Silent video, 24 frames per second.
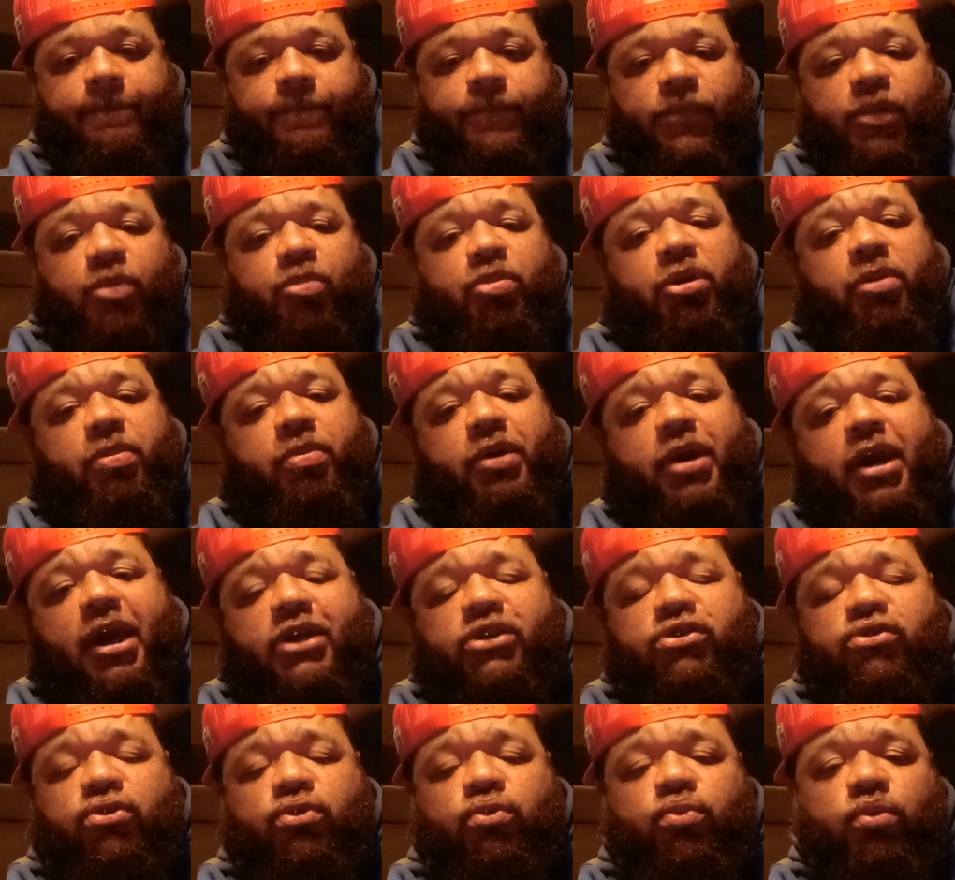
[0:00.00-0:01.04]
And people
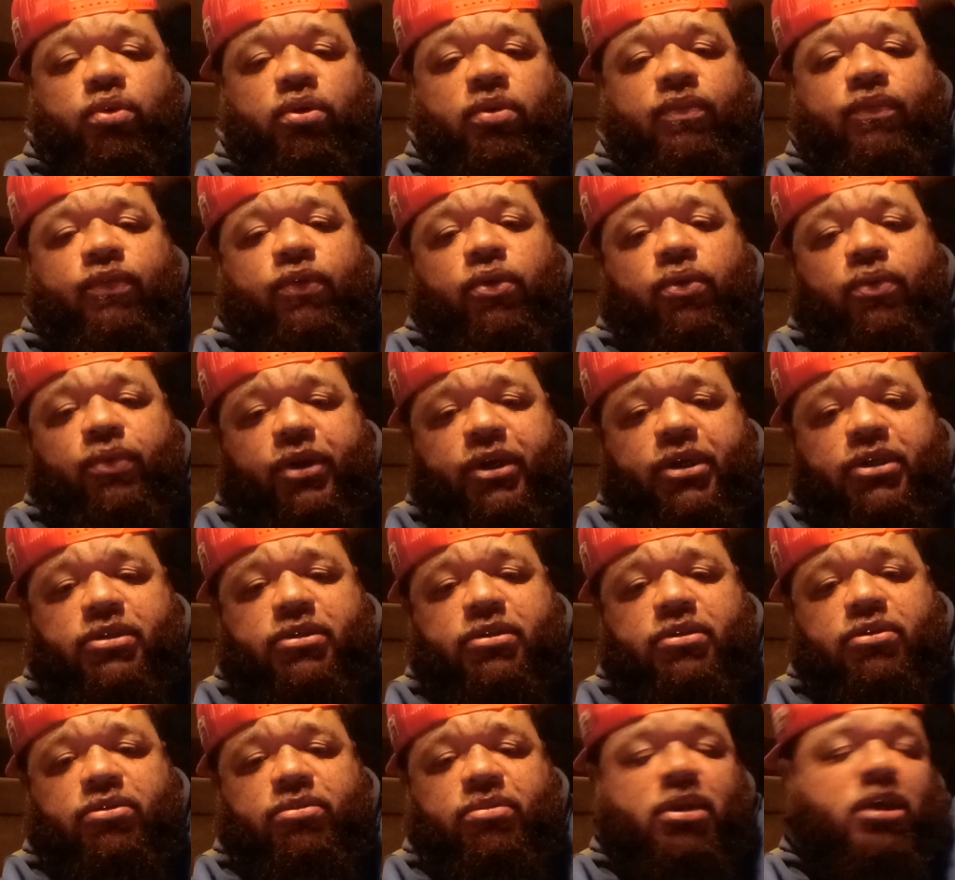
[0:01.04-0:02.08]
got you in a room for a
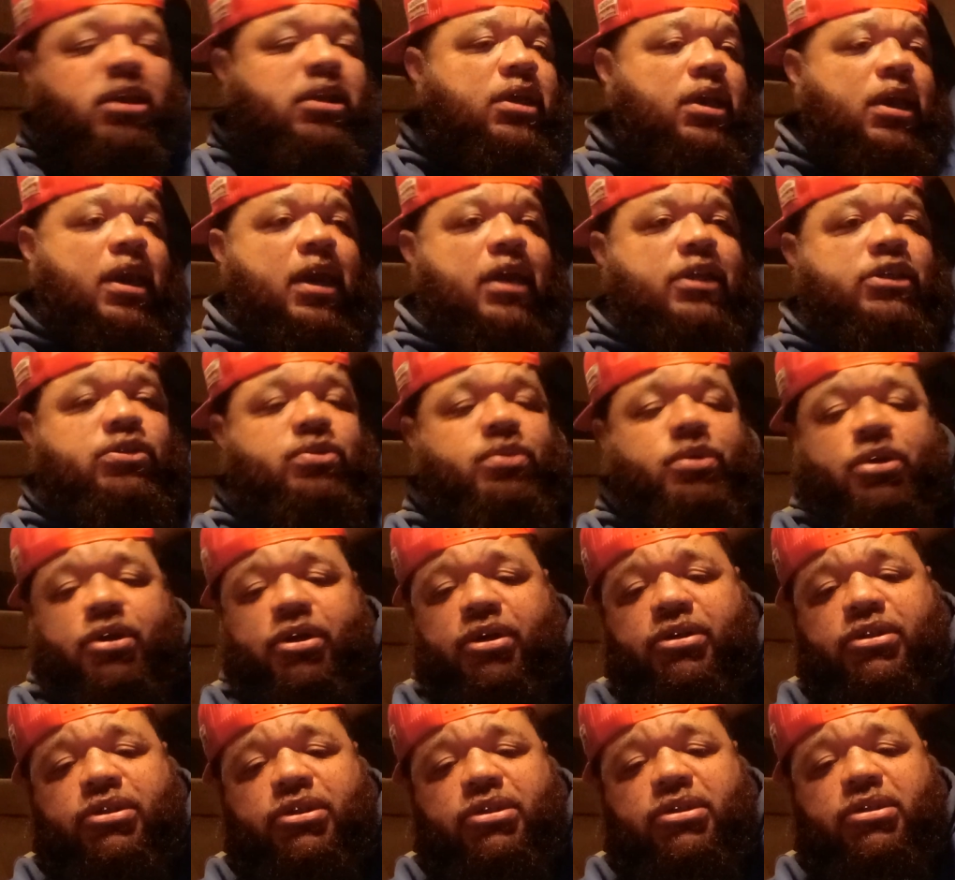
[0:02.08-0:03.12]
reason. You think they got you in there
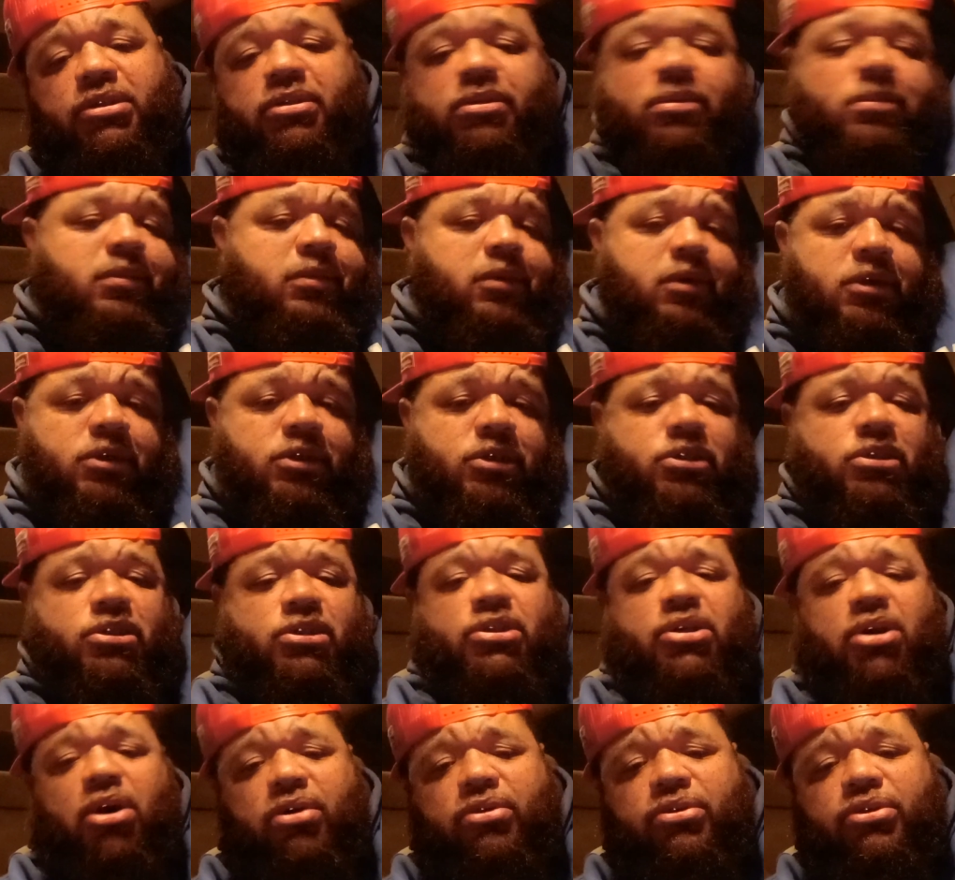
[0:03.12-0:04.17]
just to
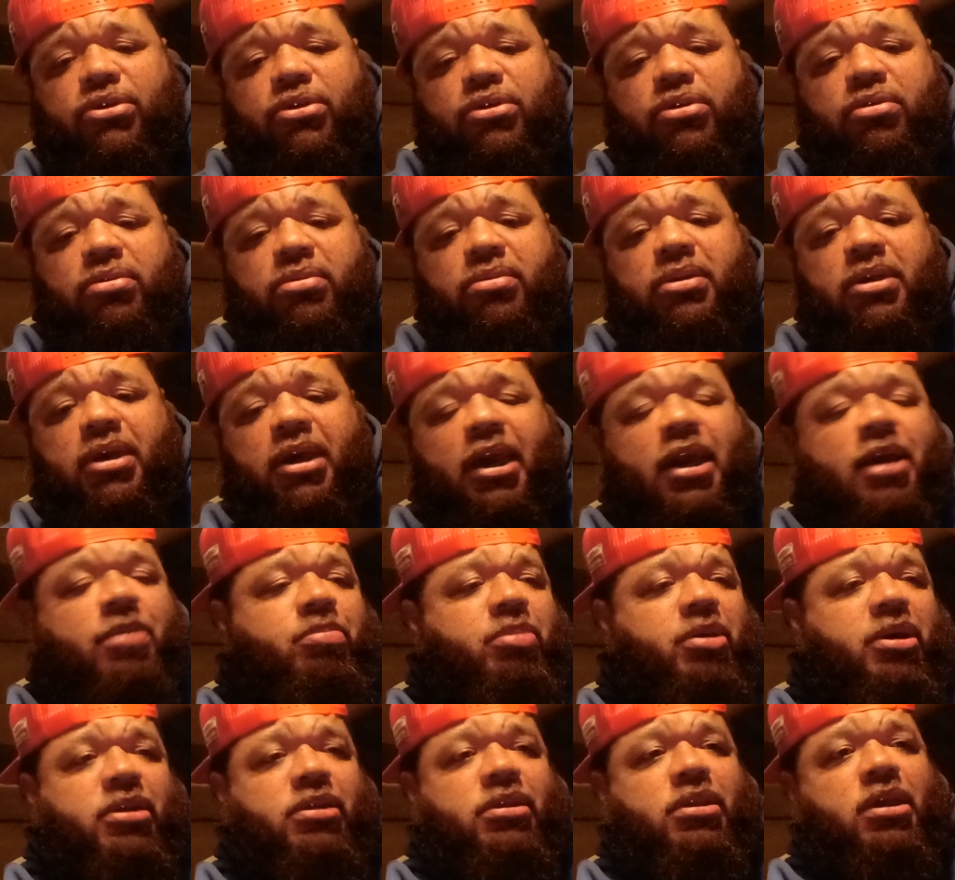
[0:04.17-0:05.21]
talk to you? They got
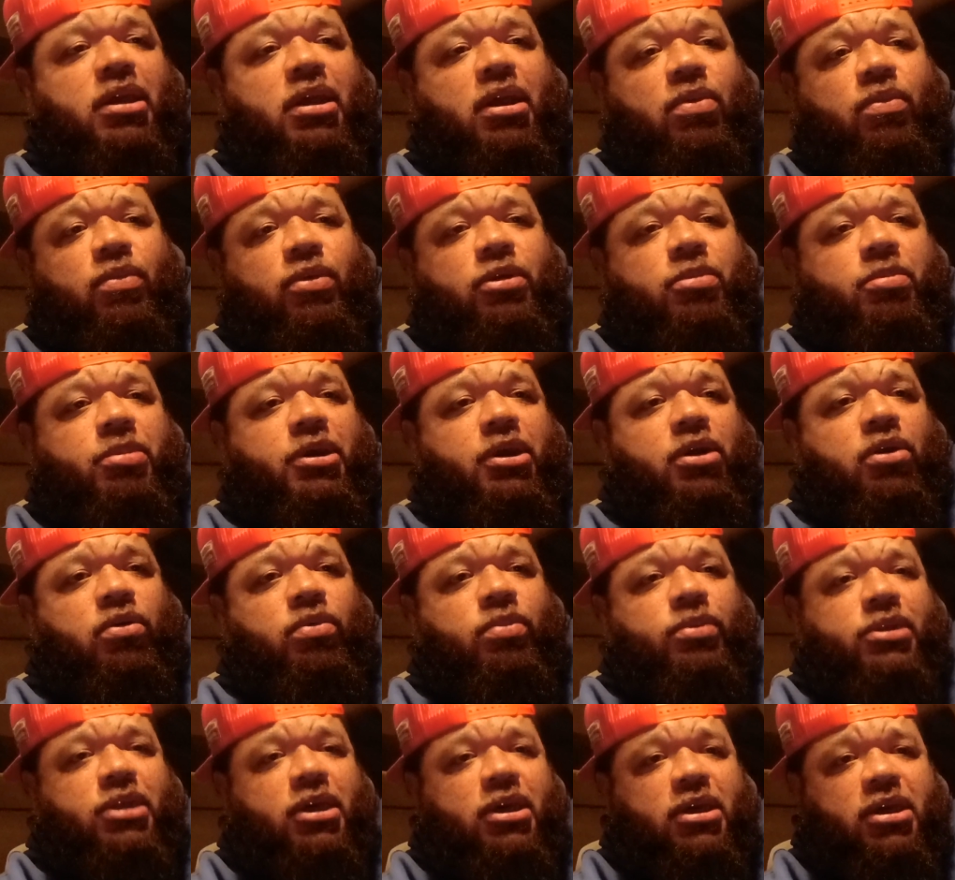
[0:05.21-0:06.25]
better things. They want to be home
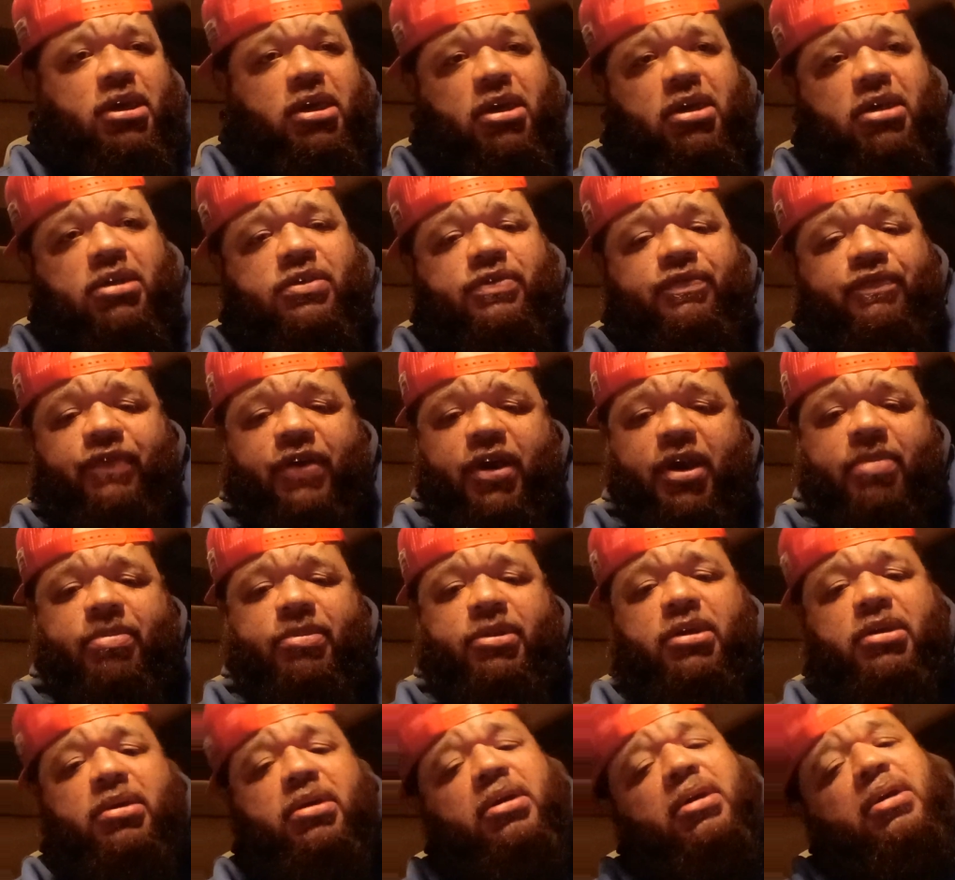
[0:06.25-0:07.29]
with their kids and
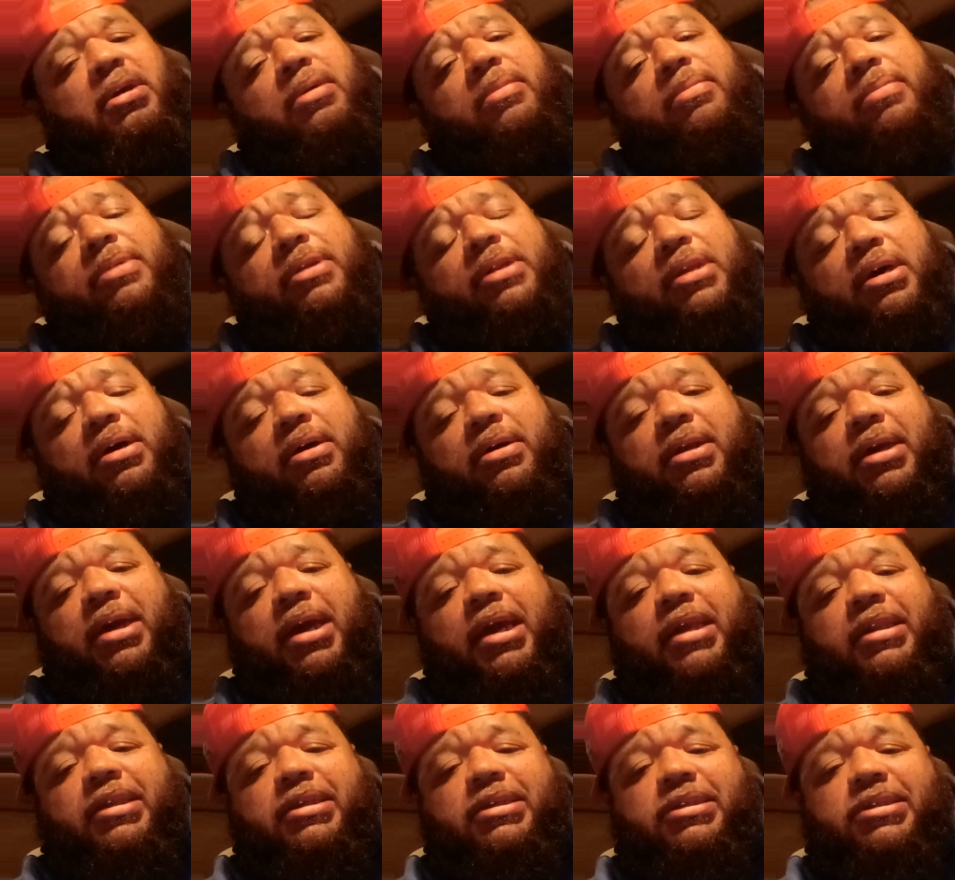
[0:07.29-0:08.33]
family. But no, they
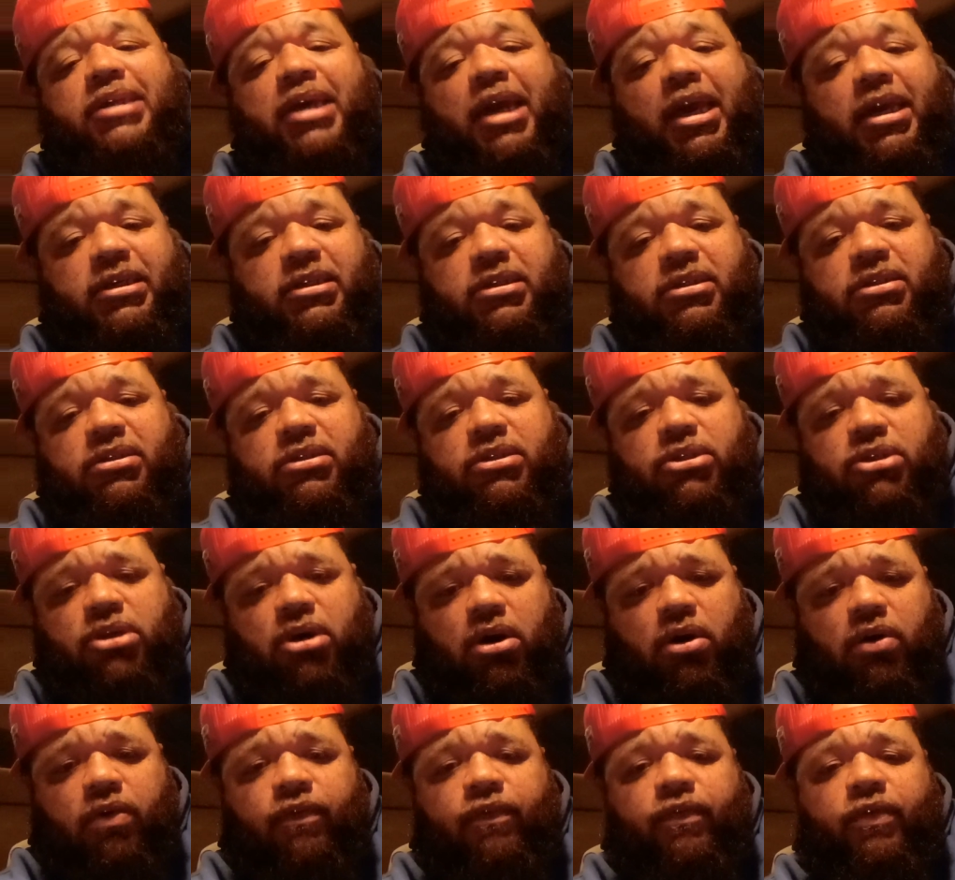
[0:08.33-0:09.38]
got these cases to
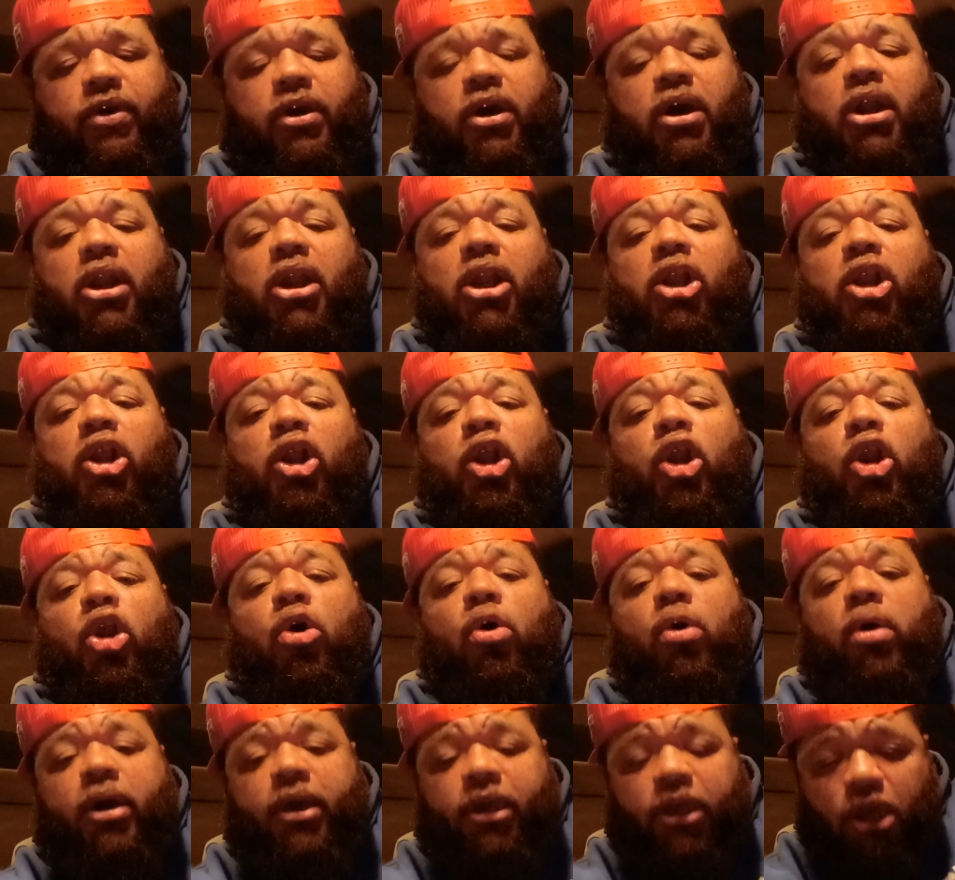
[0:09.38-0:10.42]
solve.
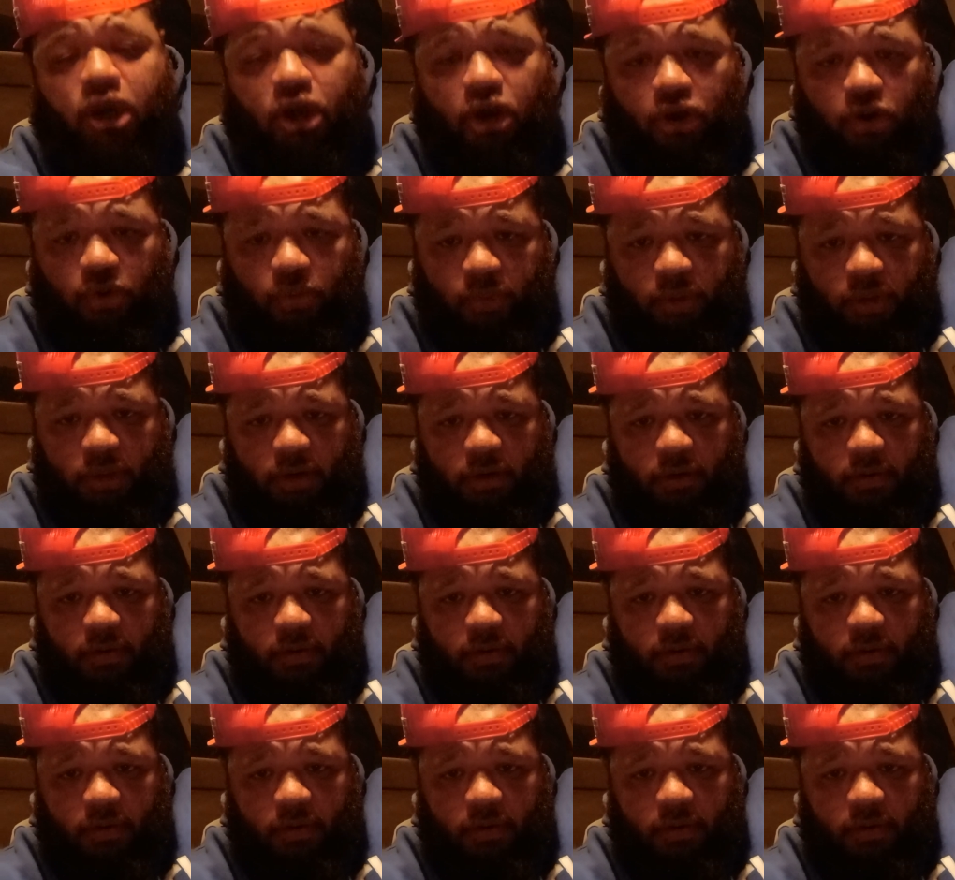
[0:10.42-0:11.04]
Lawyer.